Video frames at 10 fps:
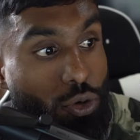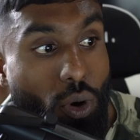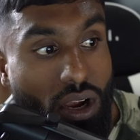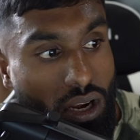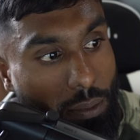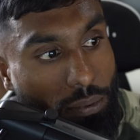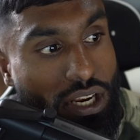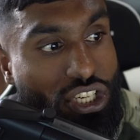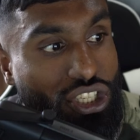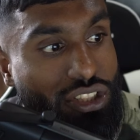Through our
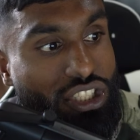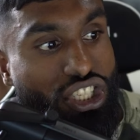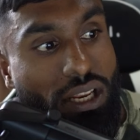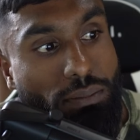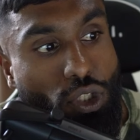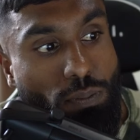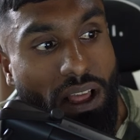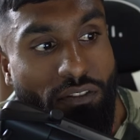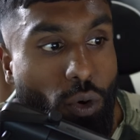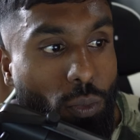collaboration, the Chainboost
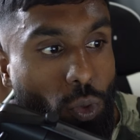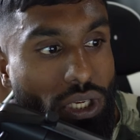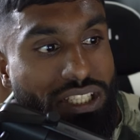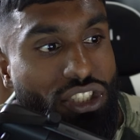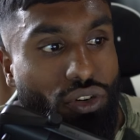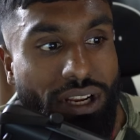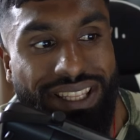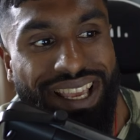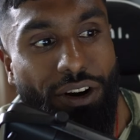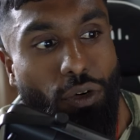platform will integrate
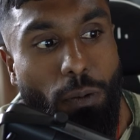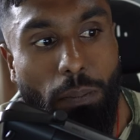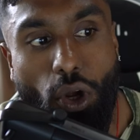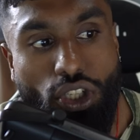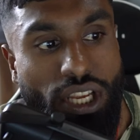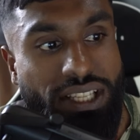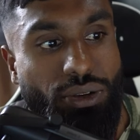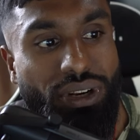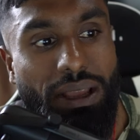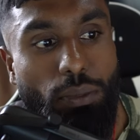the Elrond blockchain
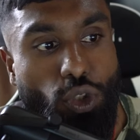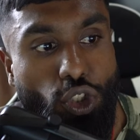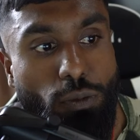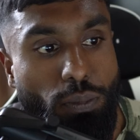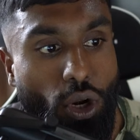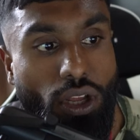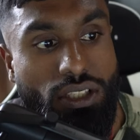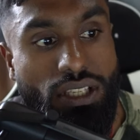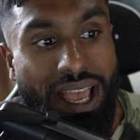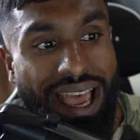to enable new
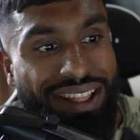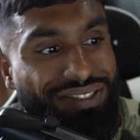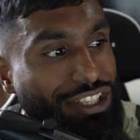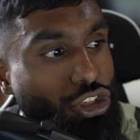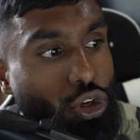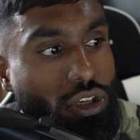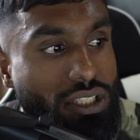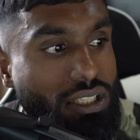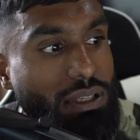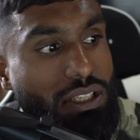products and their
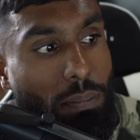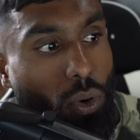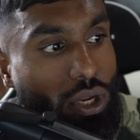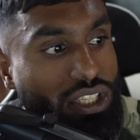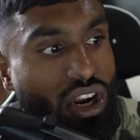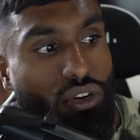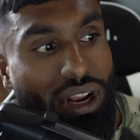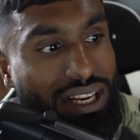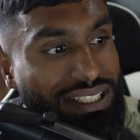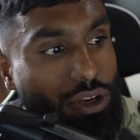tokens to be deployed
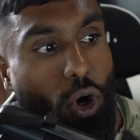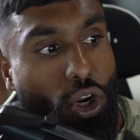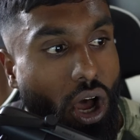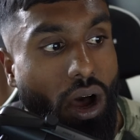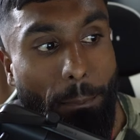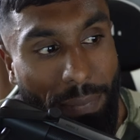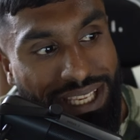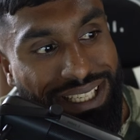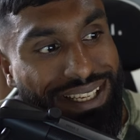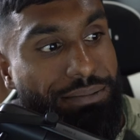directly on our
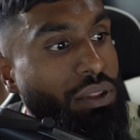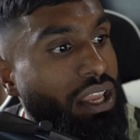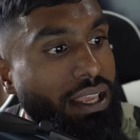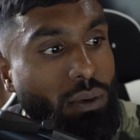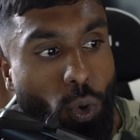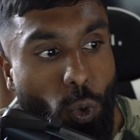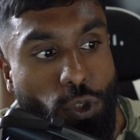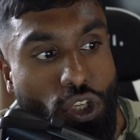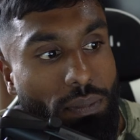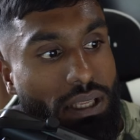mainnet. It will
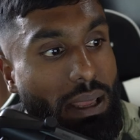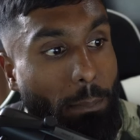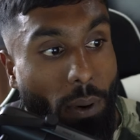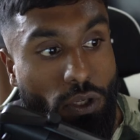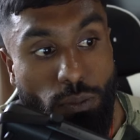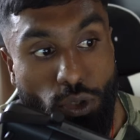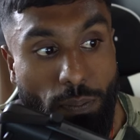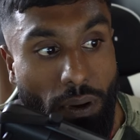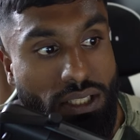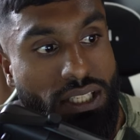also be possible
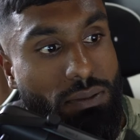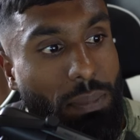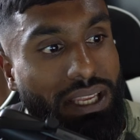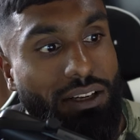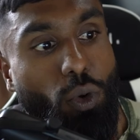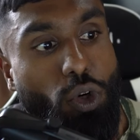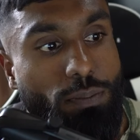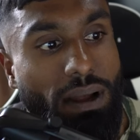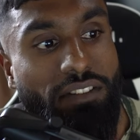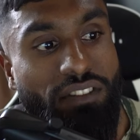to participate in
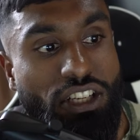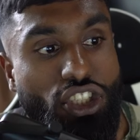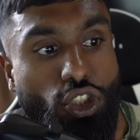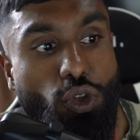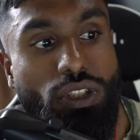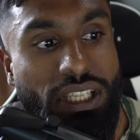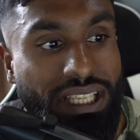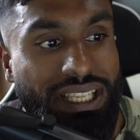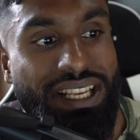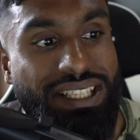Launchpad events
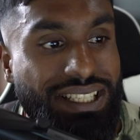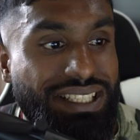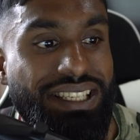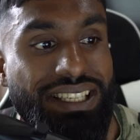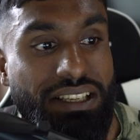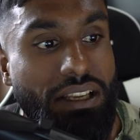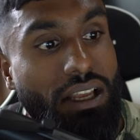using ESDT.